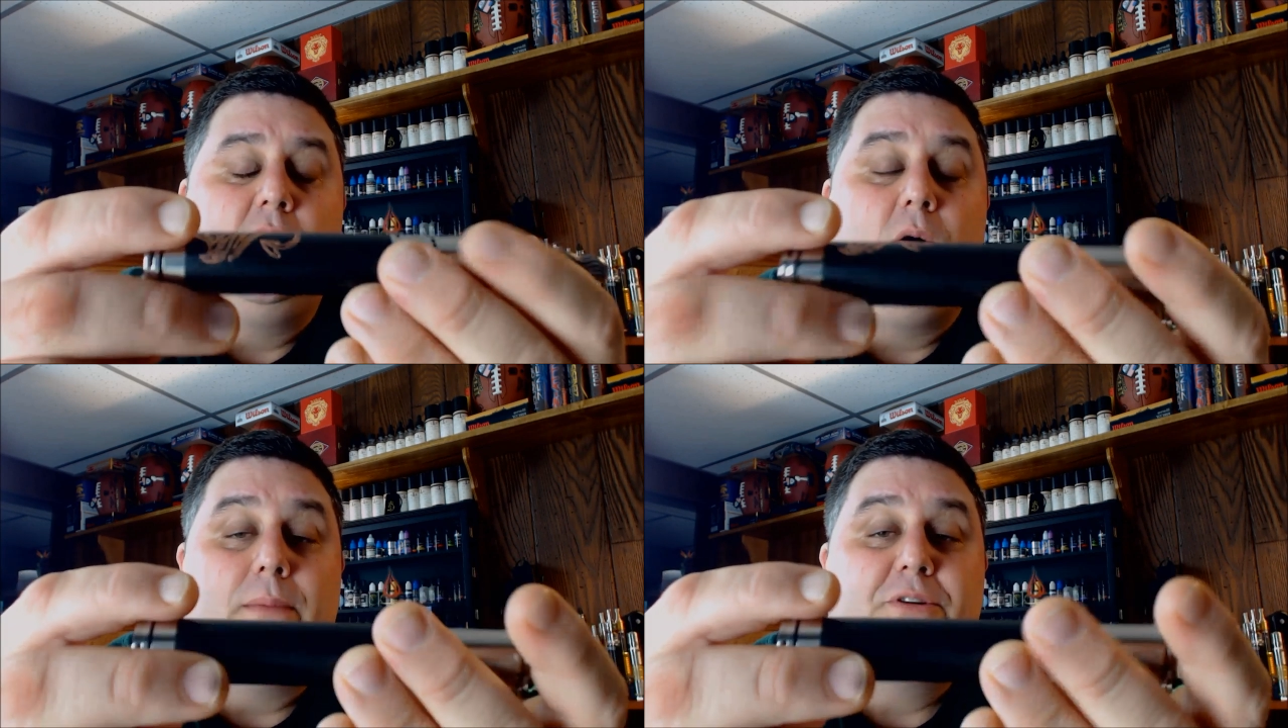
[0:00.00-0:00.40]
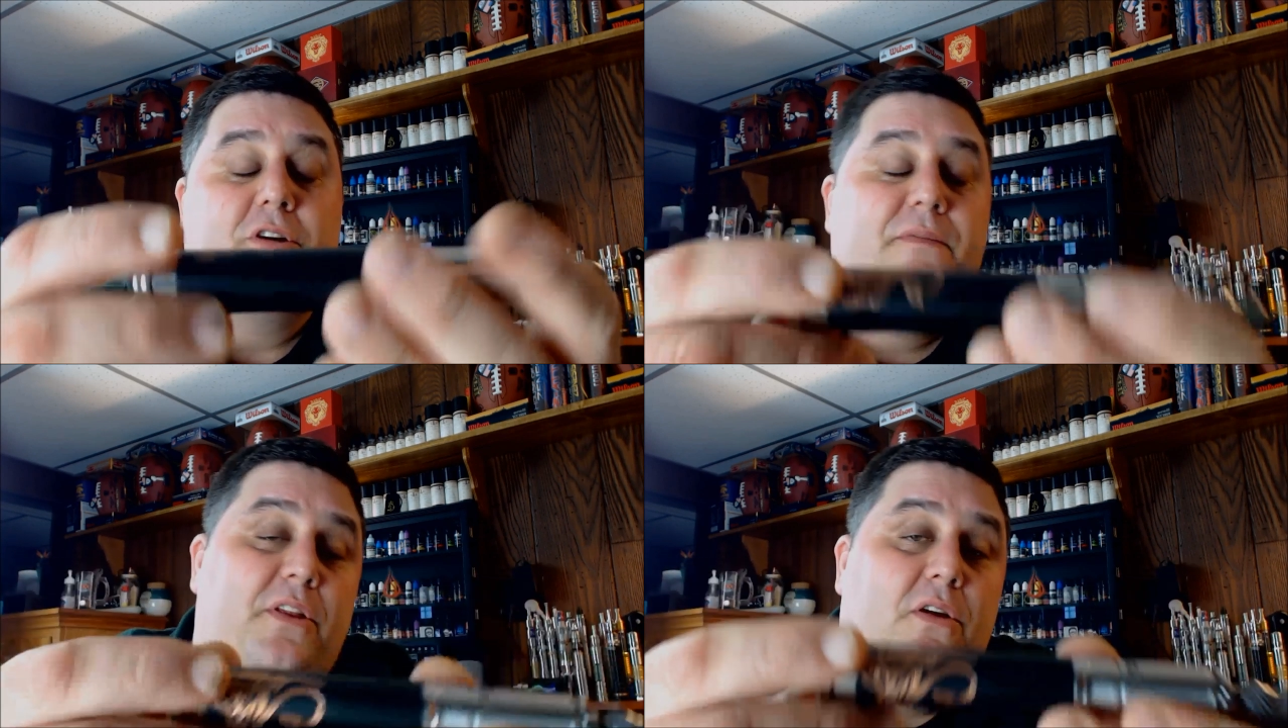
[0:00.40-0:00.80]
So I'm
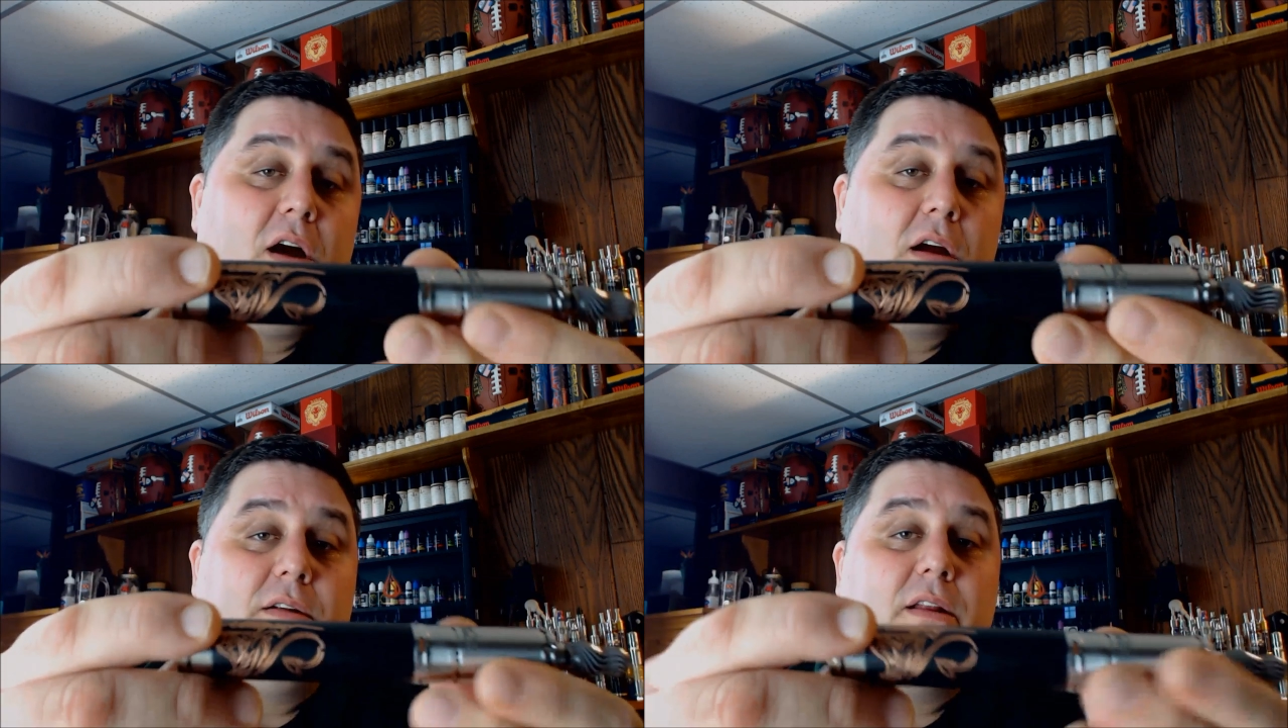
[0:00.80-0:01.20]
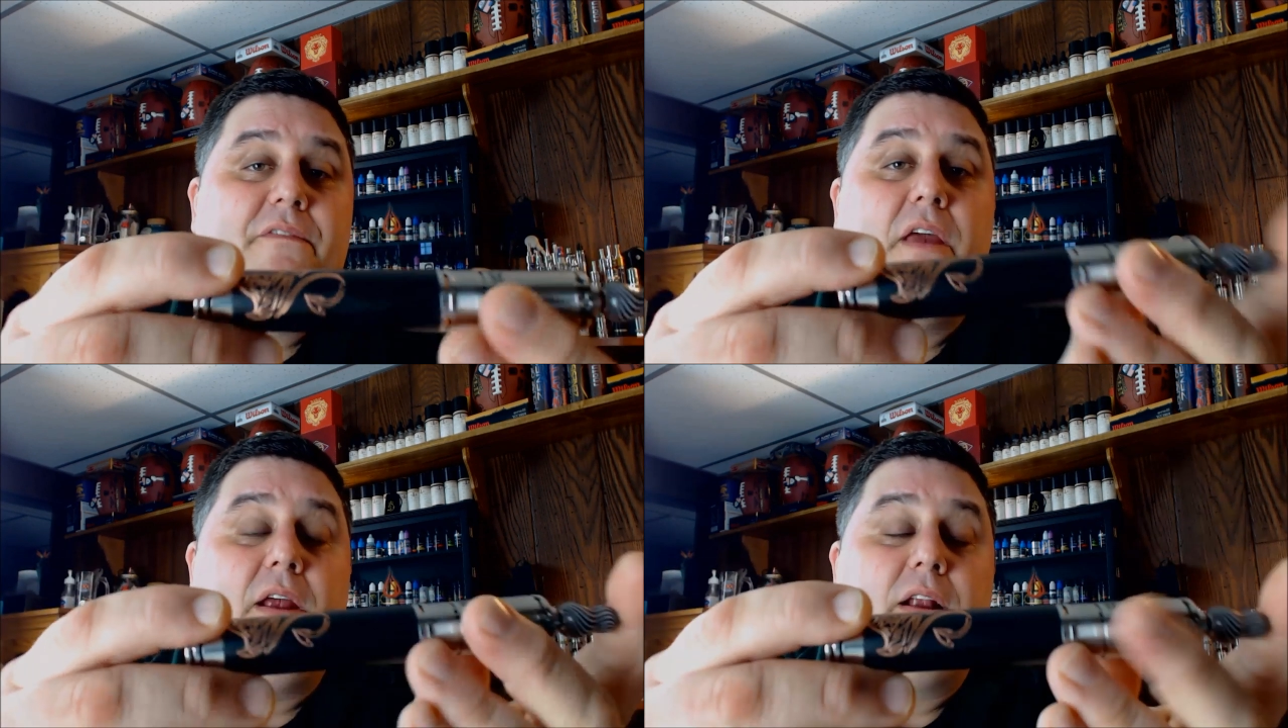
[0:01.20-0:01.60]
sure if you look hard
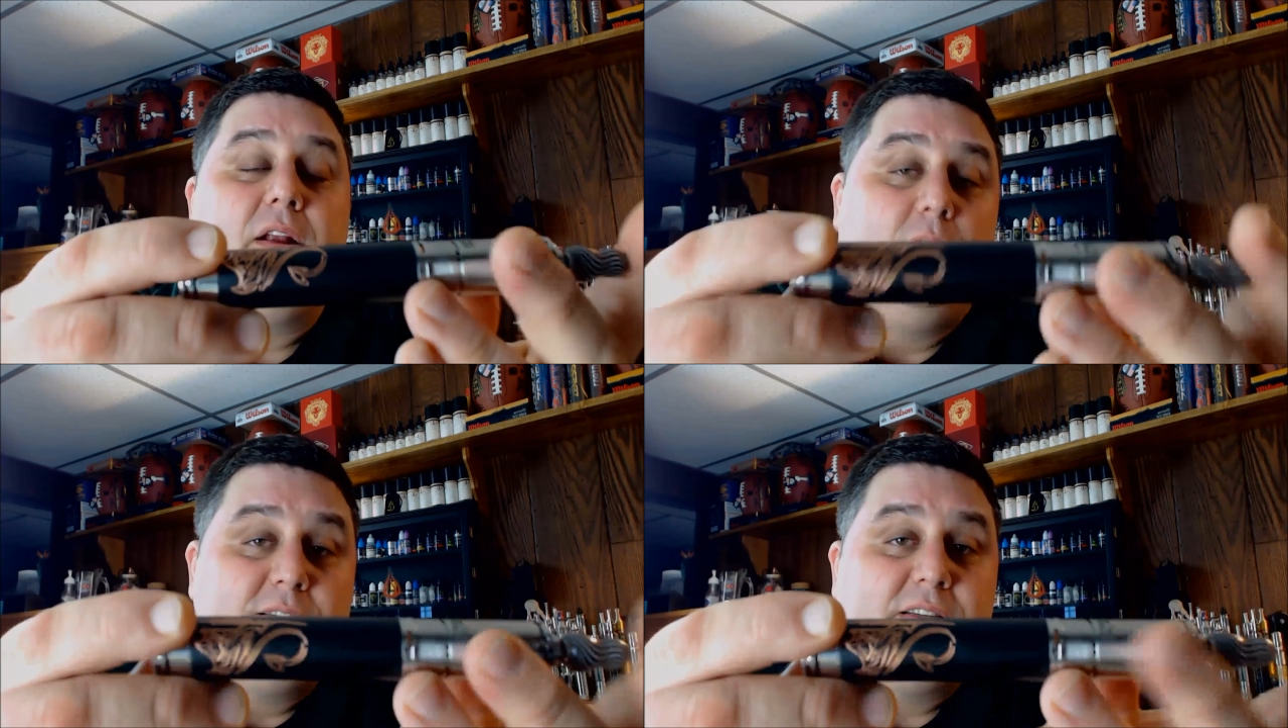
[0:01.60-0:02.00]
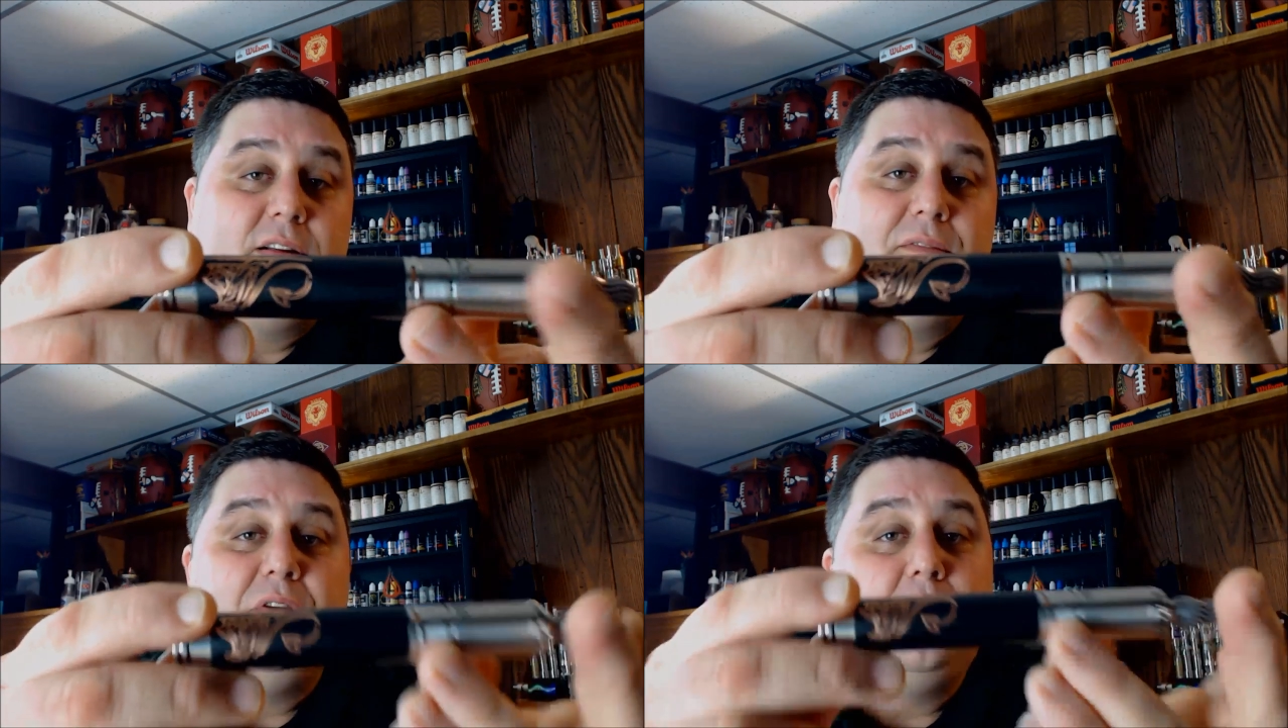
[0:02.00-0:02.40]
enough and
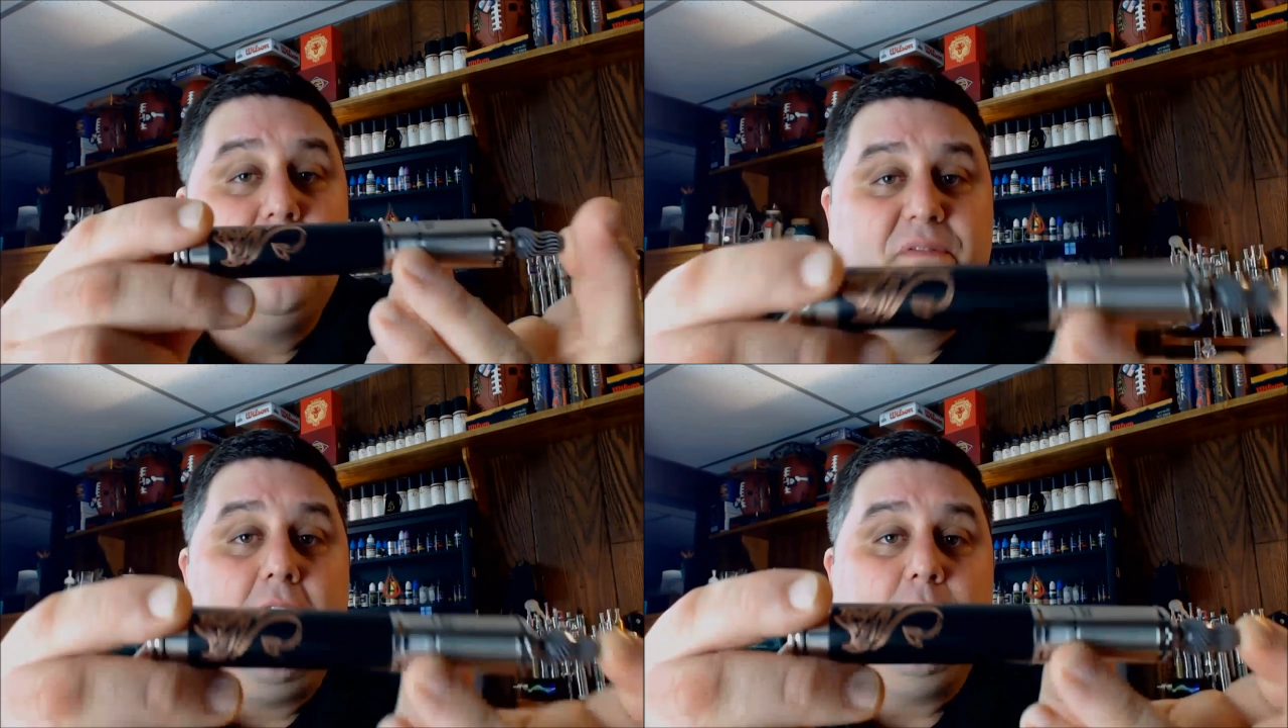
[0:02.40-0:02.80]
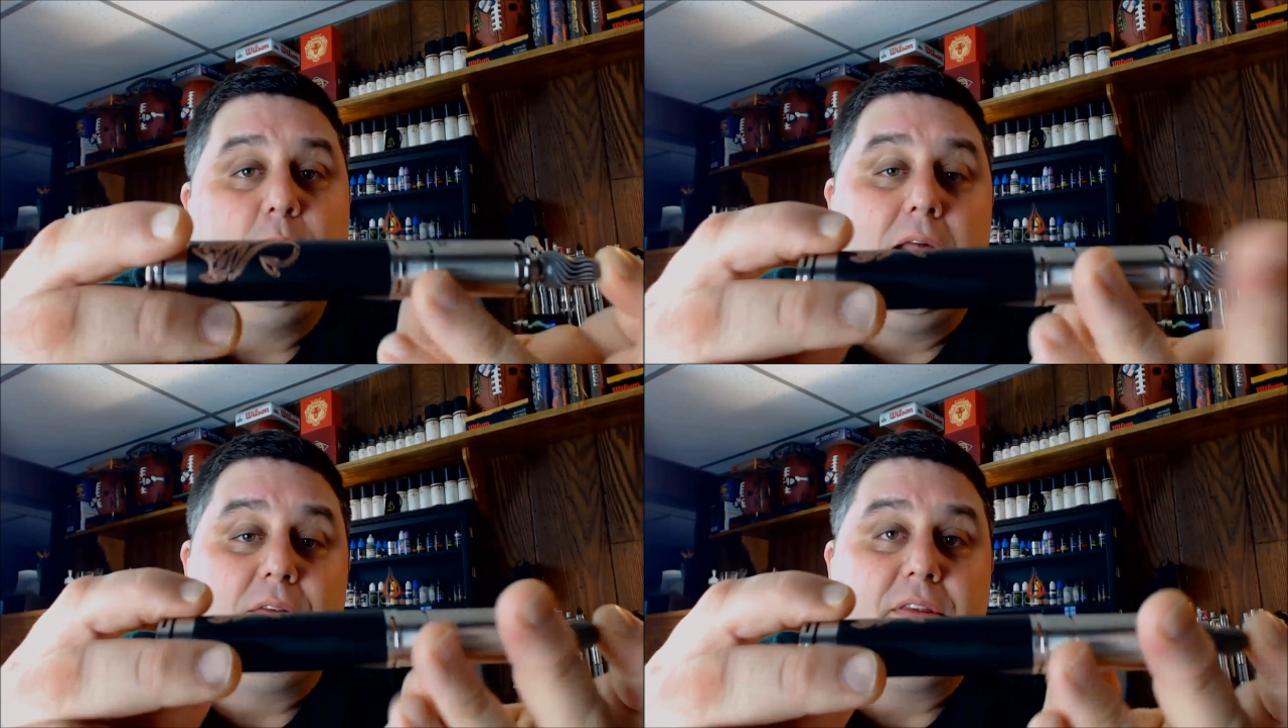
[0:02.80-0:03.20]
close enough, you can
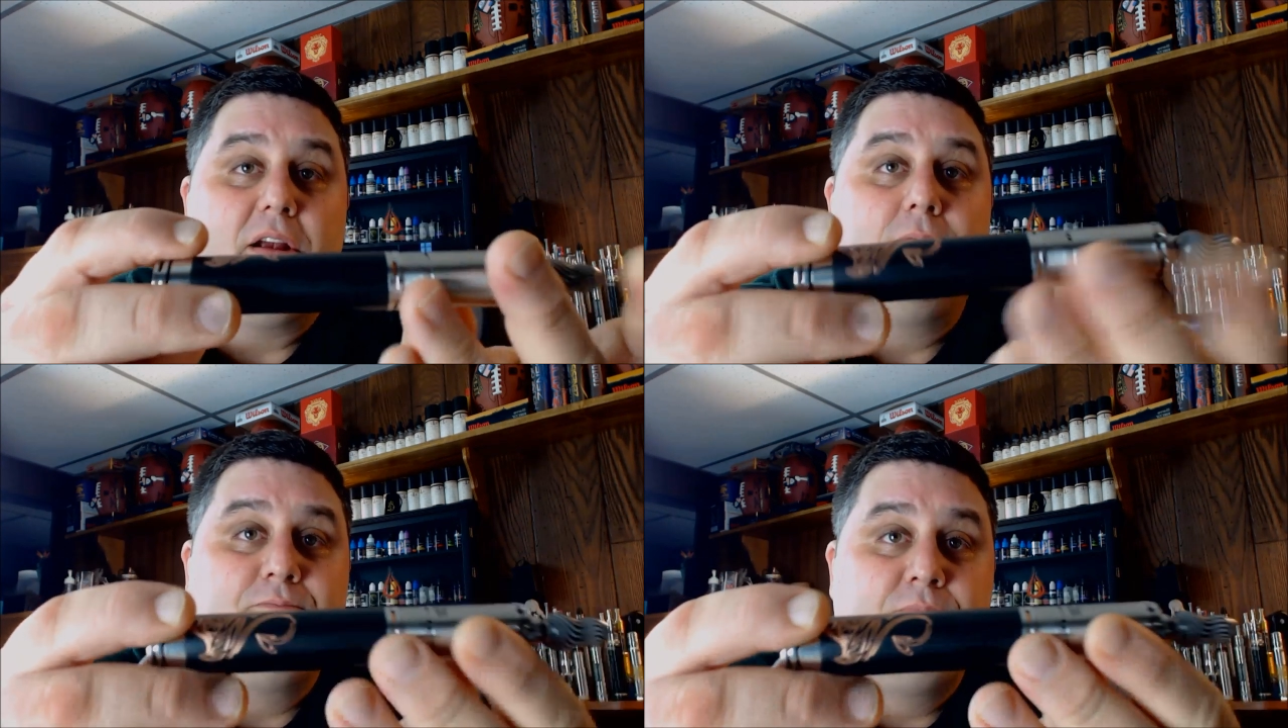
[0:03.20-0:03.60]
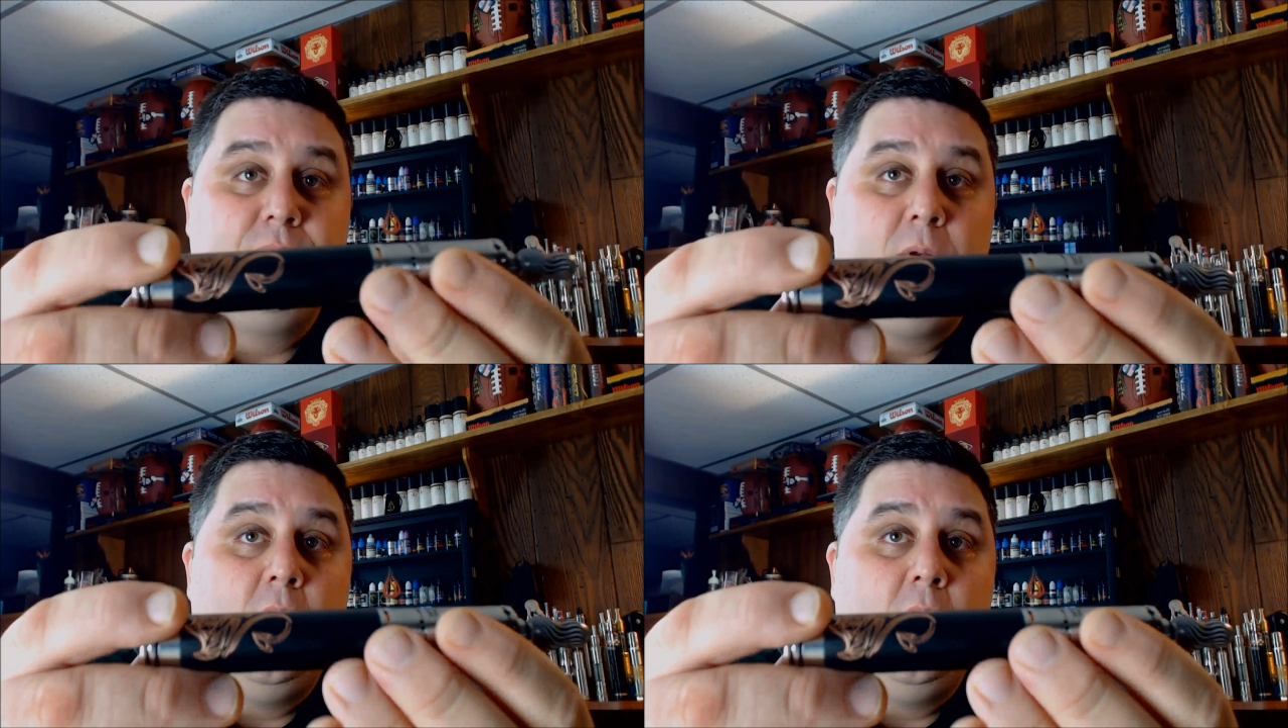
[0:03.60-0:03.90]
find one out there.